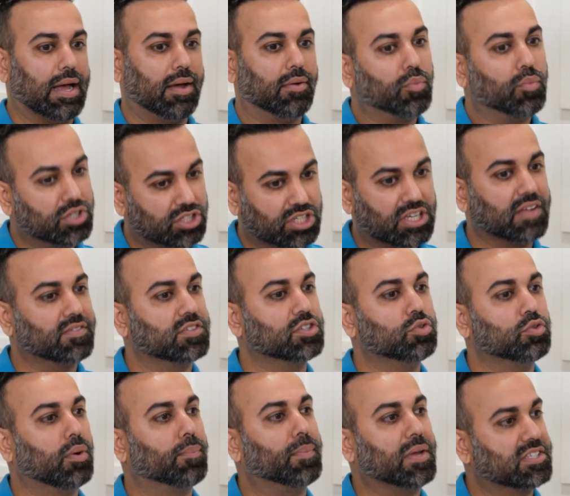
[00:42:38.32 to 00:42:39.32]
which gives
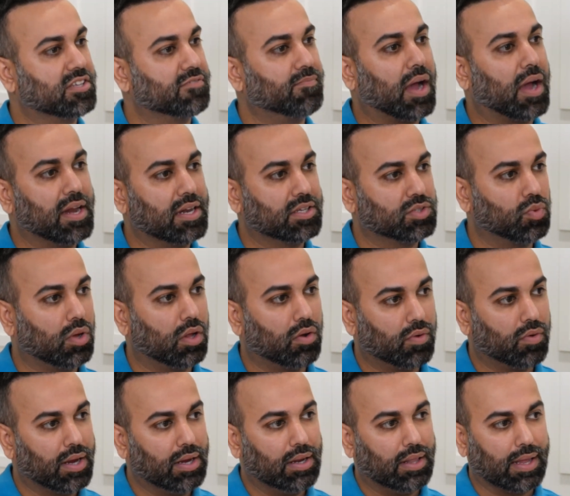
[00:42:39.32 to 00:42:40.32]
you a peace of mind as well,
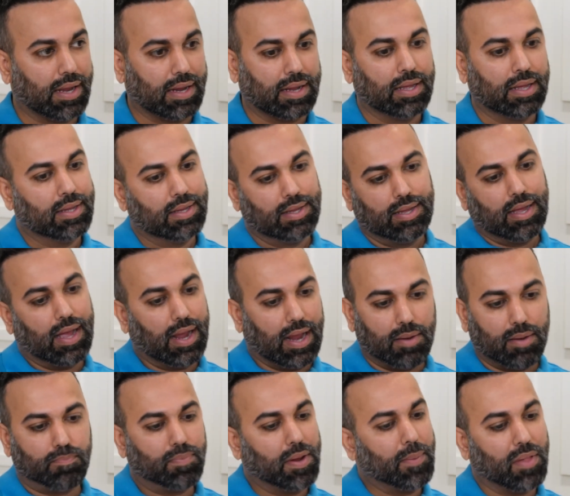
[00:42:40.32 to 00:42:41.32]
right? Like,
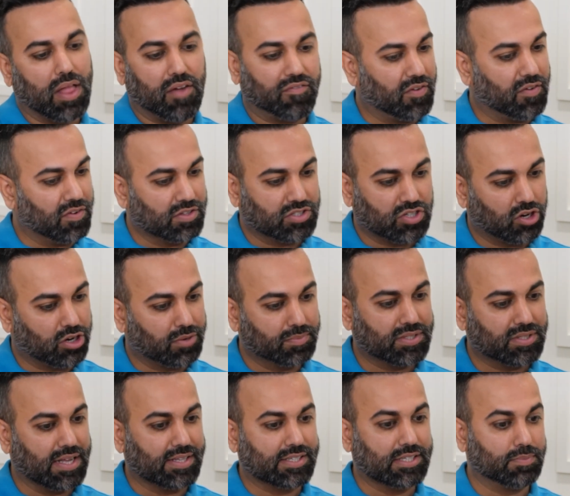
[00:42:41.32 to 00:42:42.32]
again, people have different
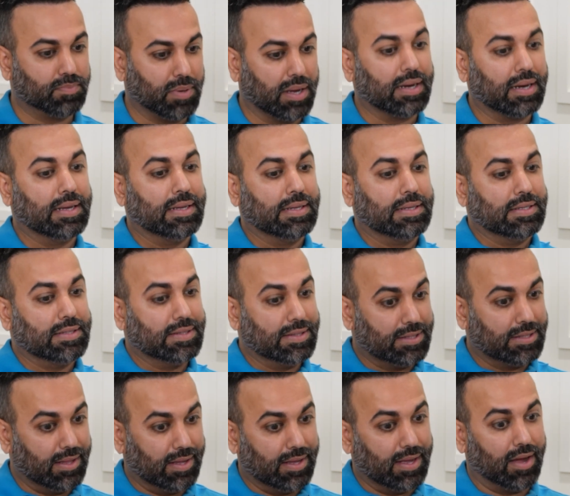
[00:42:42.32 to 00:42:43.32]
circumstances, but
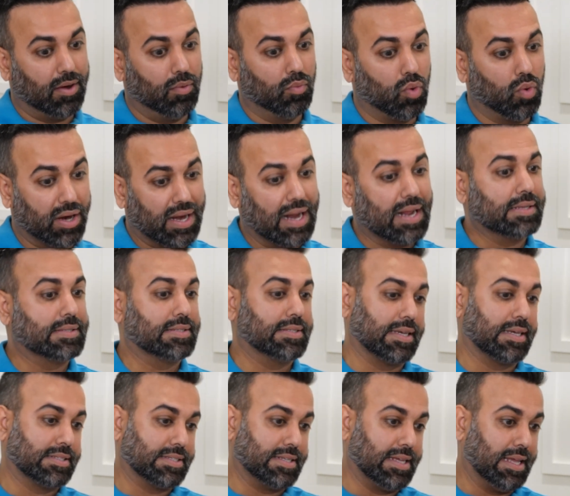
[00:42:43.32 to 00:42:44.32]
working
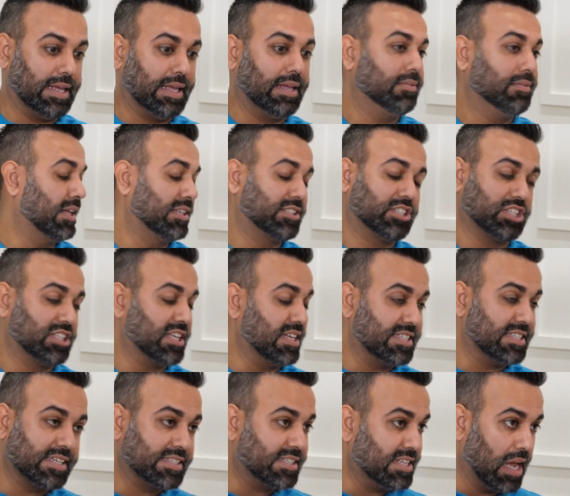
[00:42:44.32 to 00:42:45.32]
60, let's just say
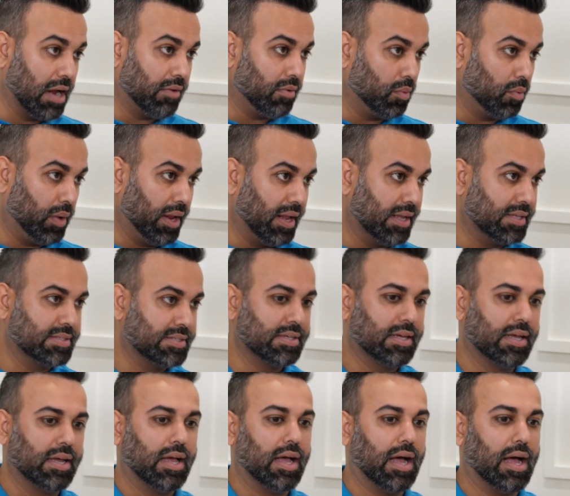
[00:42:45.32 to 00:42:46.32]
60-hour weeks,
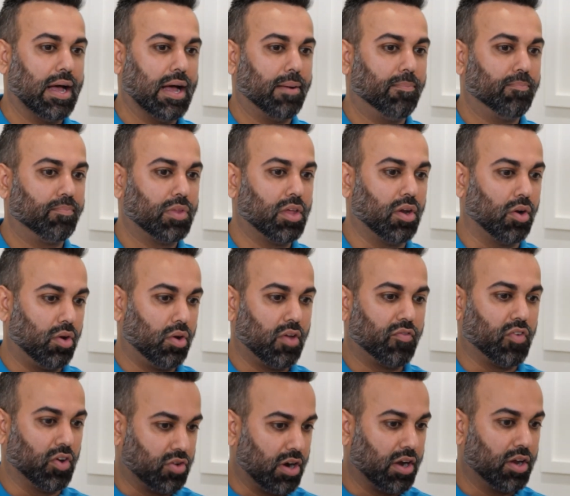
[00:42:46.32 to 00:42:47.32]
if
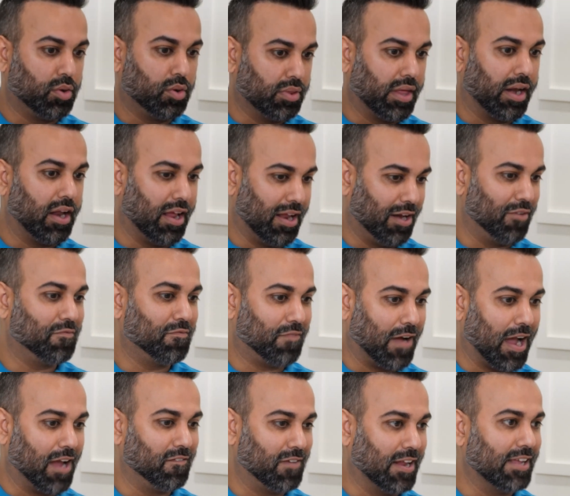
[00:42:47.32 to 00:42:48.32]
you're trying to do that in
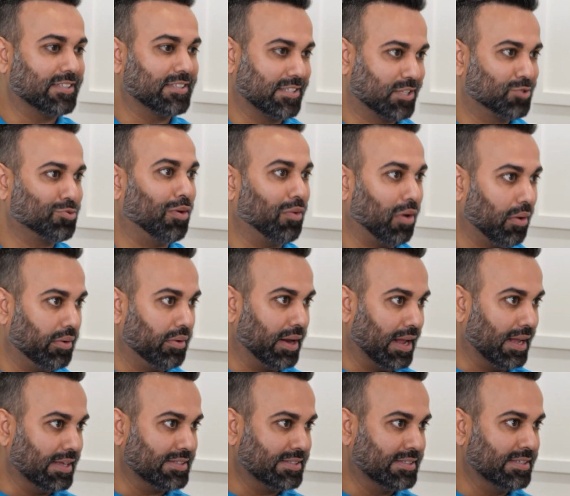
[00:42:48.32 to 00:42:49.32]
5 days, that's 12-hour
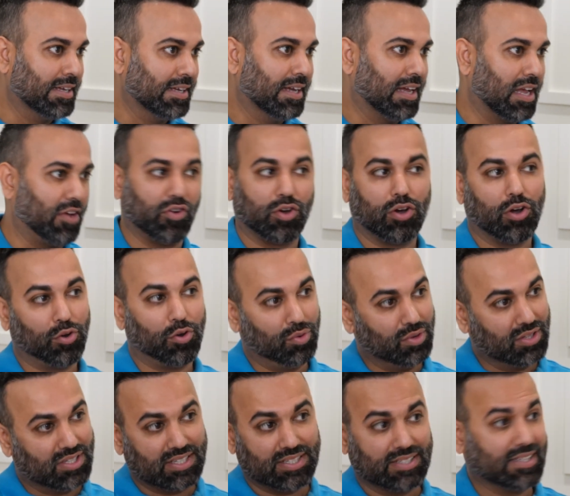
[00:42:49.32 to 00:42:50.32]
days. If you're trying to do it in
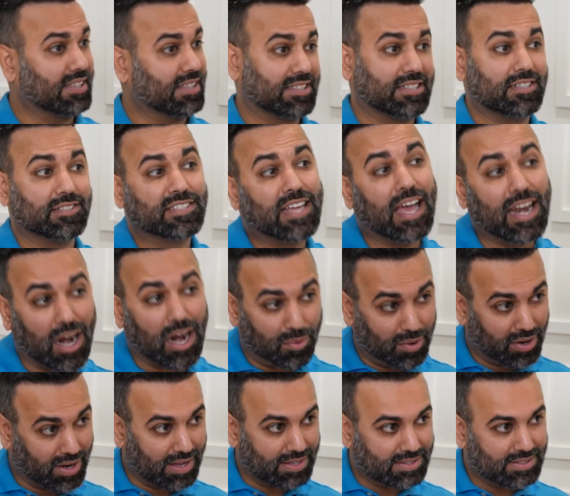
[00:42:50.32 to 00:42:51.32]
60, that's still 10-hour
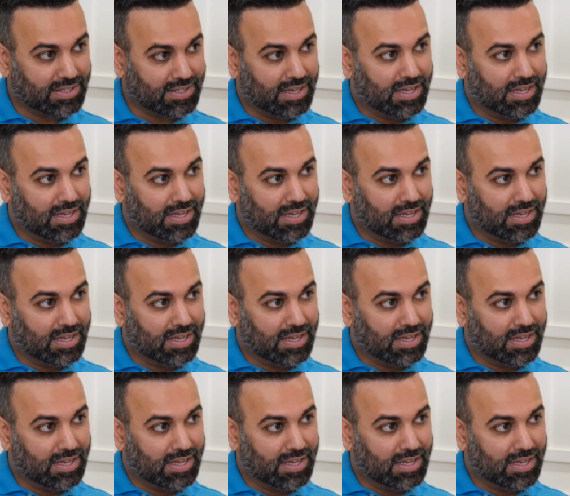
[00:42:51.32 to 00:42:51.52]
days.